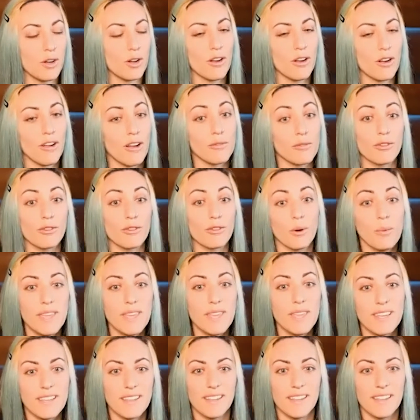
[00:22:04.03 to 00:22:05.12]
go out for a
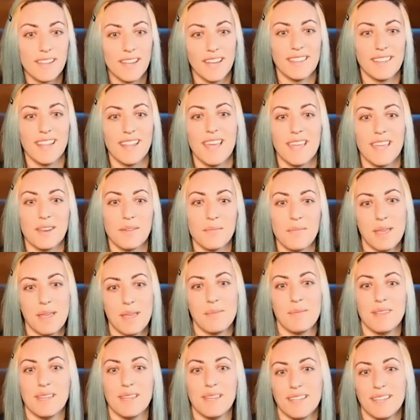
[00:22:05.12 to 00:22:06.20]
week, and then
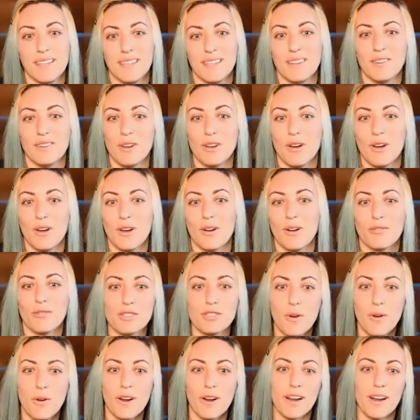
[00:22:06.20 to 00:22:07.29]
maybe you'll go out for a
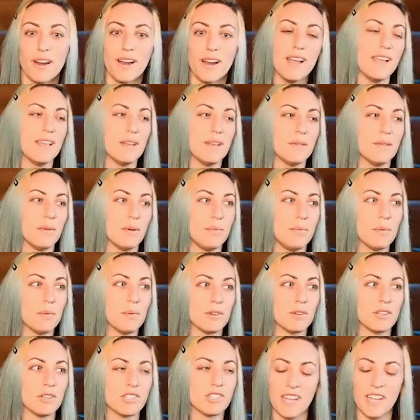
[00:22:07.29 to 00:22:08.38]
tour. But people
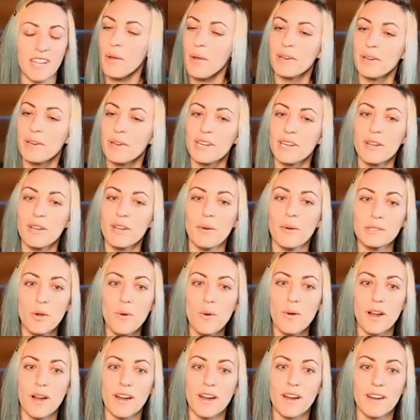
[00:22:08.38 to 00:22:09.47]
are just like, I want to go on
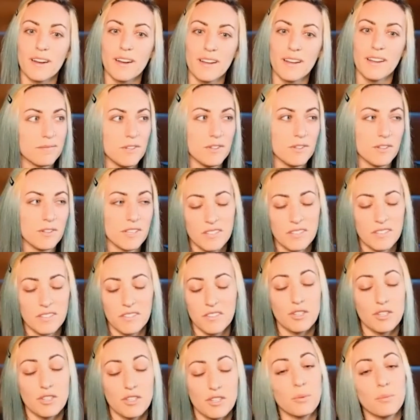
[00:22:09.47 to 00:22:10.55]
tour. You
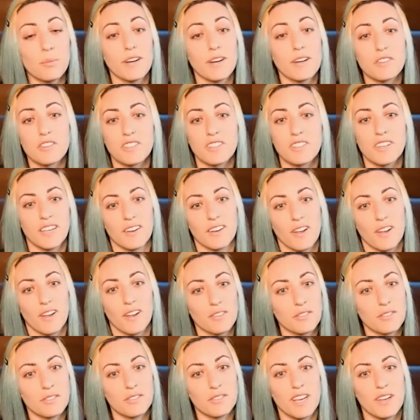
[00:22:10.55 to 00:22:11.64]
can do merch and
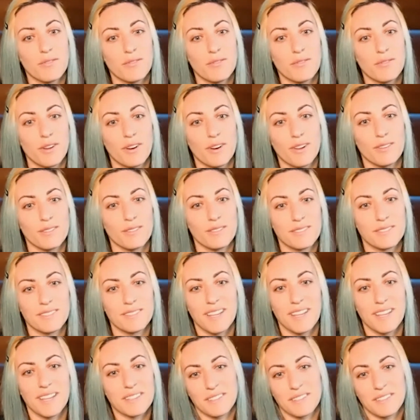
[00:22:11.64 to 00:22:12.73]
also take photos.
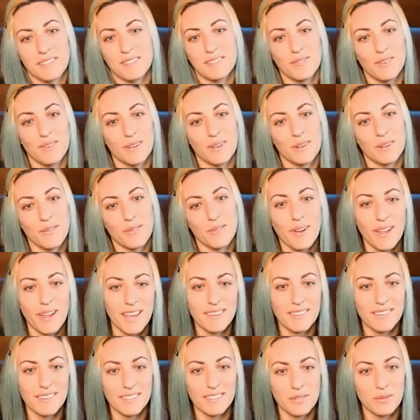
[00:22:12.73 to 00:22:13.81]
That's one
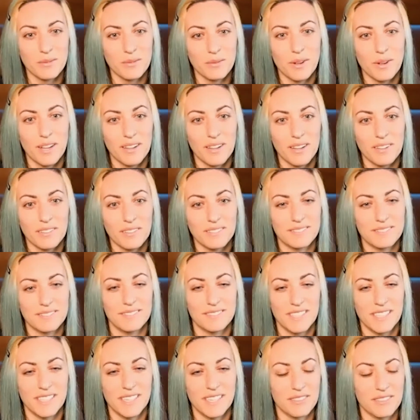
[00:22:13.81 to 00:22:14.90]
way as well,
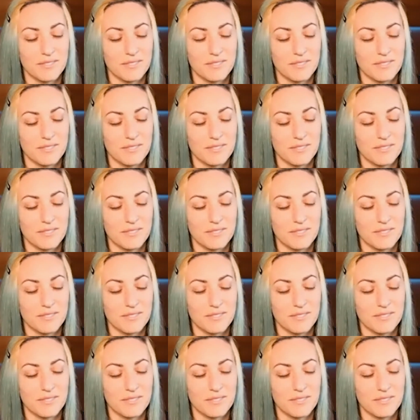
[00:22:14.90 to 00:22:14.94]
you